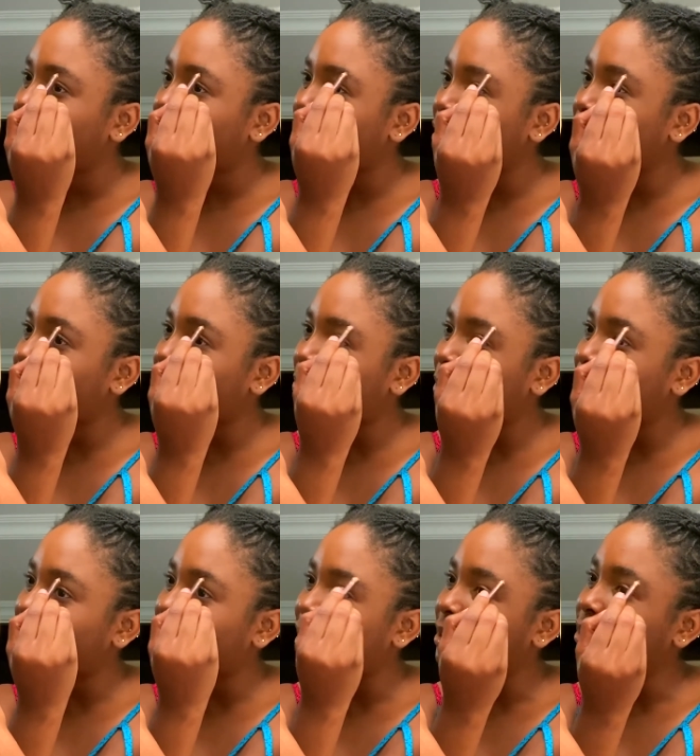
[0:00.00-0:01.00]
the nigga probably
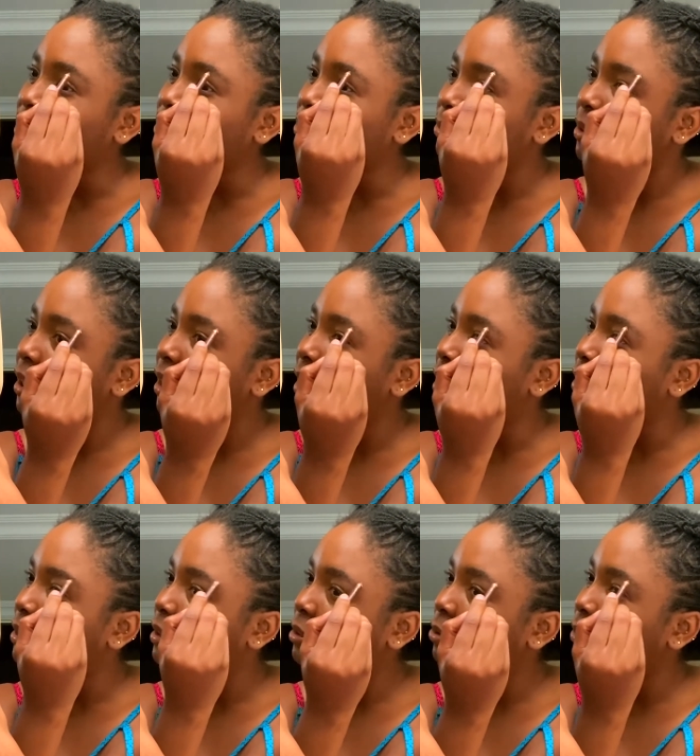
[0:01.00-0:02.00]
had his own
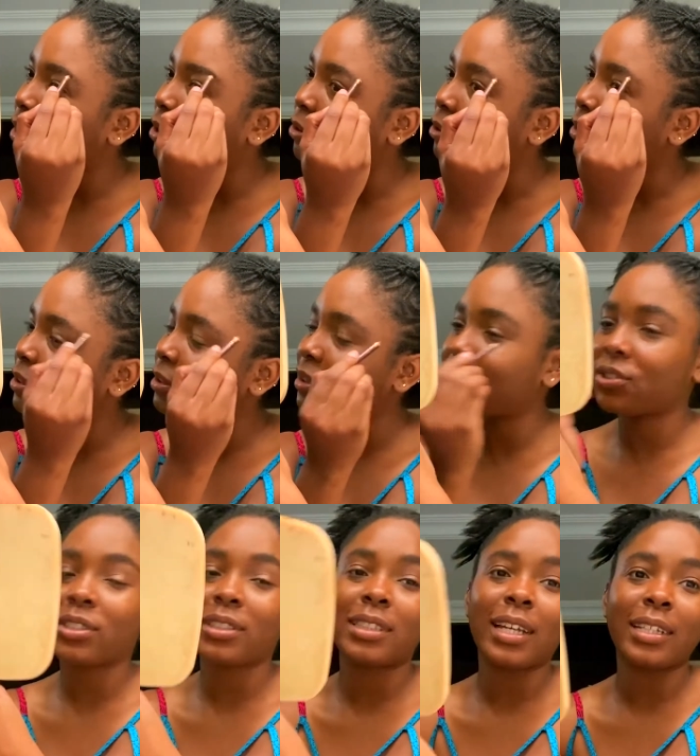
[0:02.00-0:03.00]
things going on it's
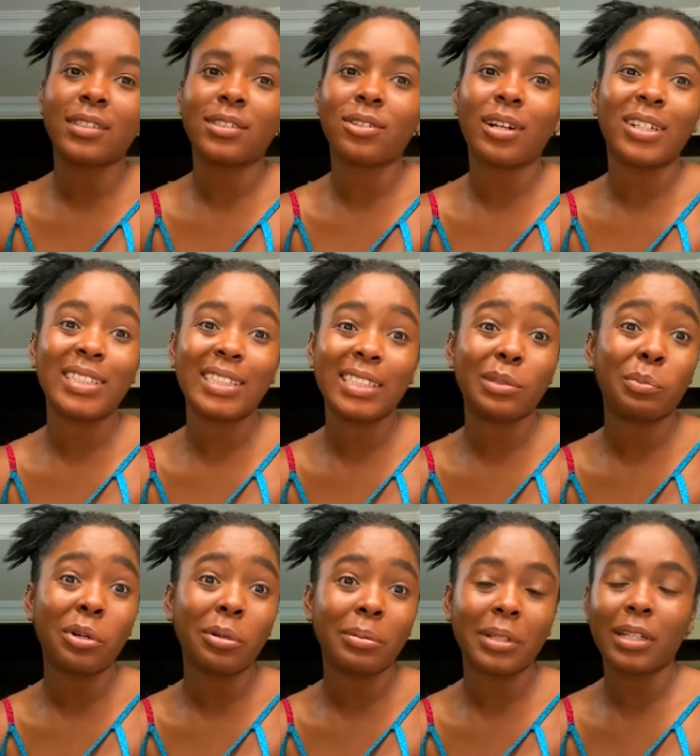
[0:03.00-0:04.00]
just that it's not out in the
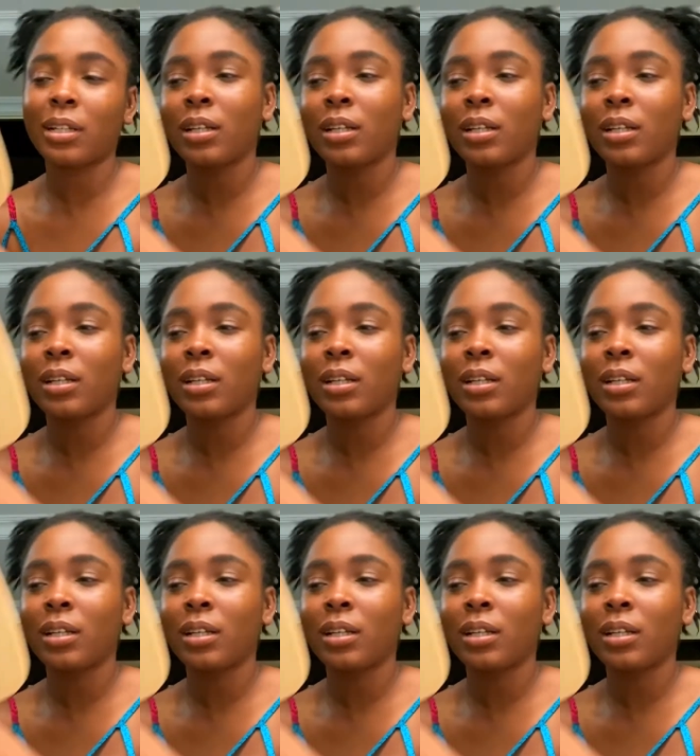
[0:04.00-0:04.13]
public